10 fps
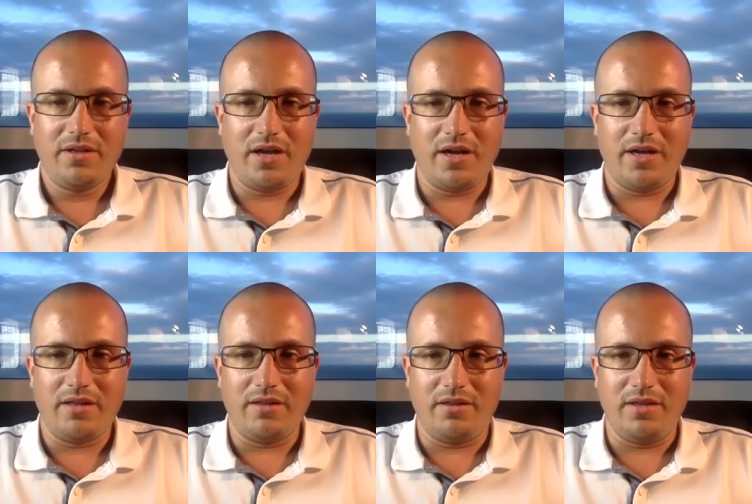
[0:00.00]

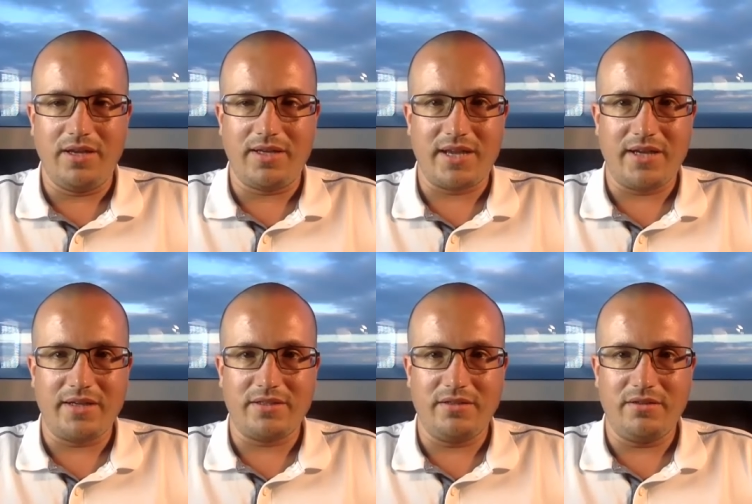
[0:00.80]
the
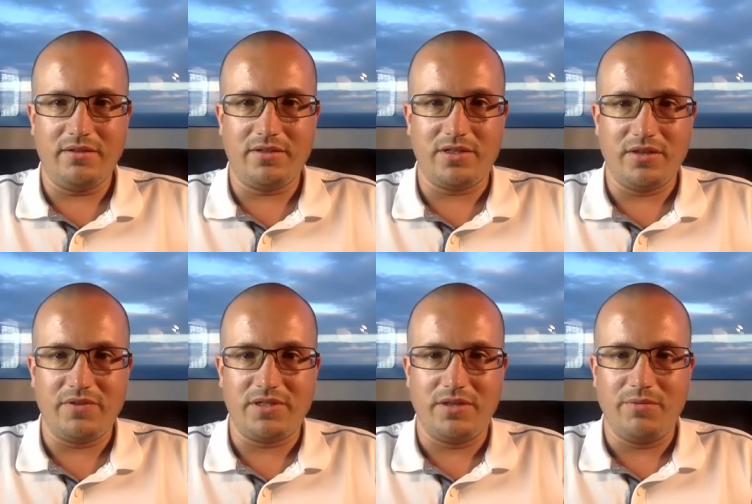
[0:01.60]
exact
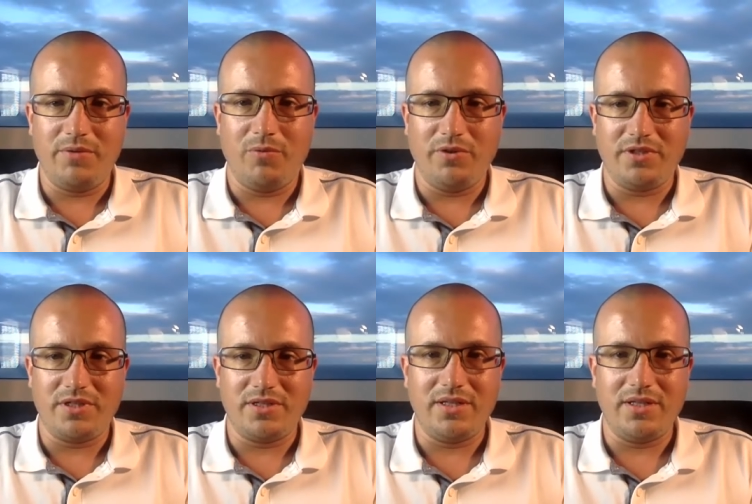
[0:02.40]
service that we want
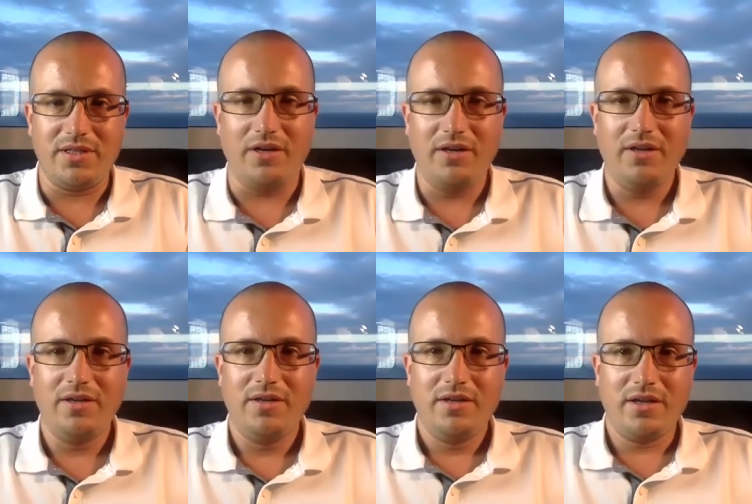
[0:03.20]
to deliver.
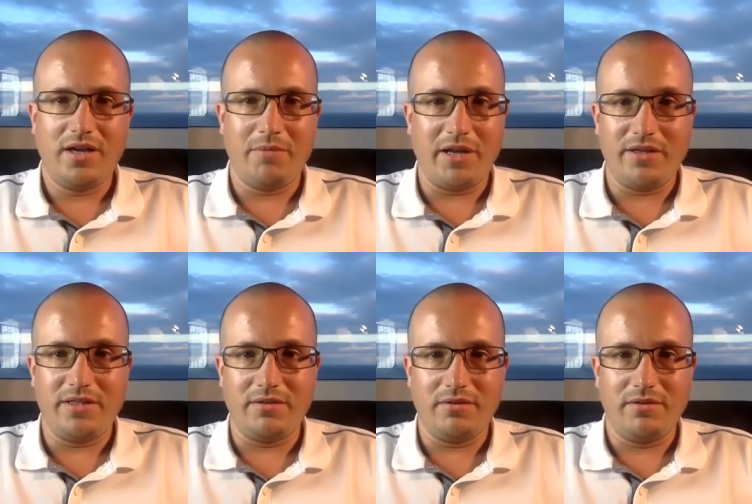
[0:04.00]
And I
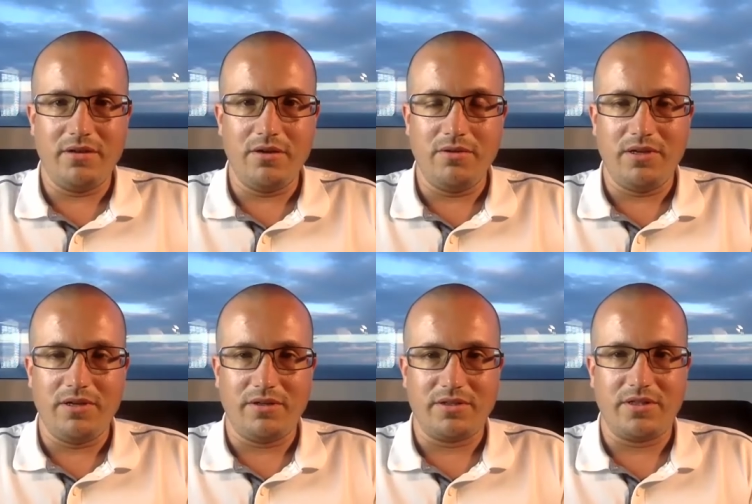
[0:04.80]
don't know the
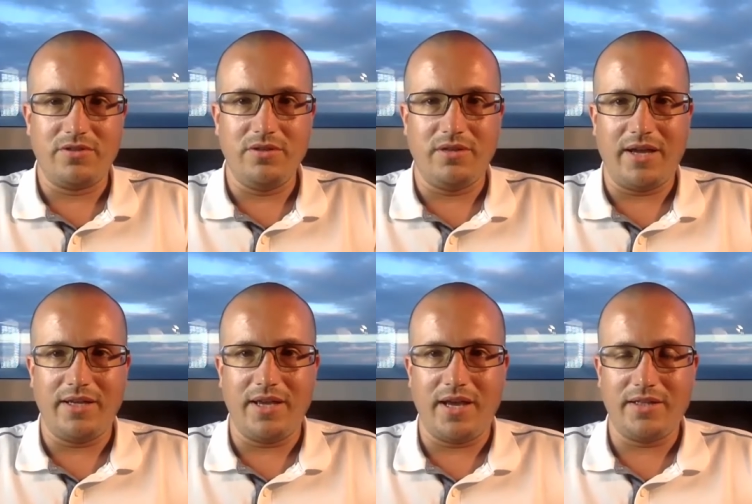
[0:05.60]
answer to that
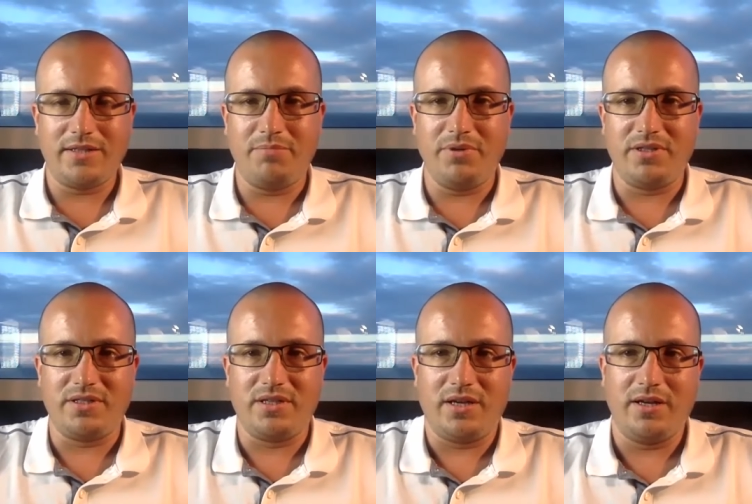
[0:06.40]
yet, but
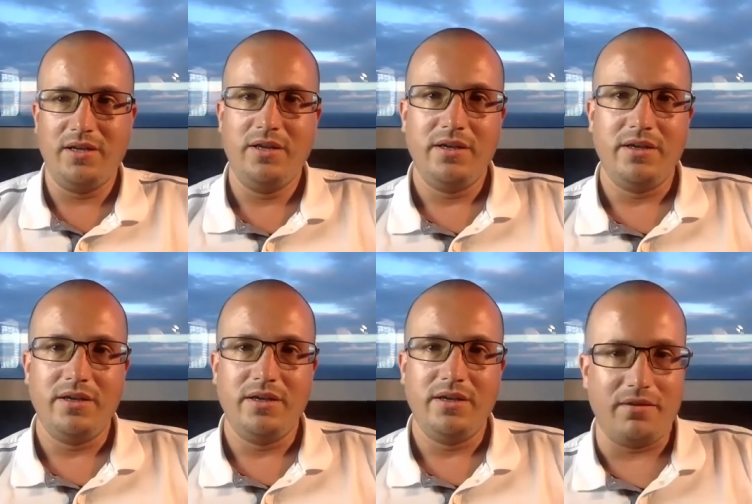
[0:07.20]
you
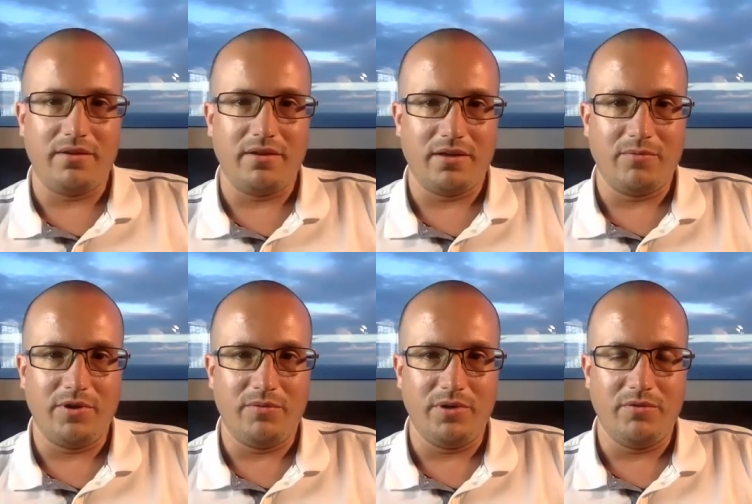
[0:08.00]
know,
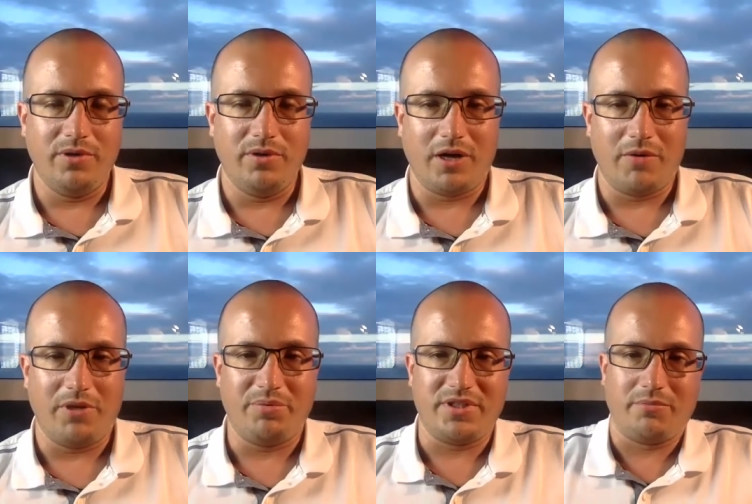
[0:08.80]
we'll come
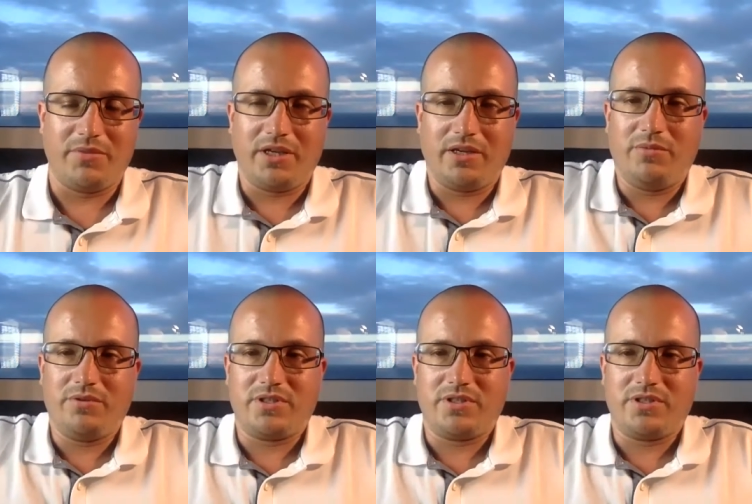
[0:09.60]
up with something and we'll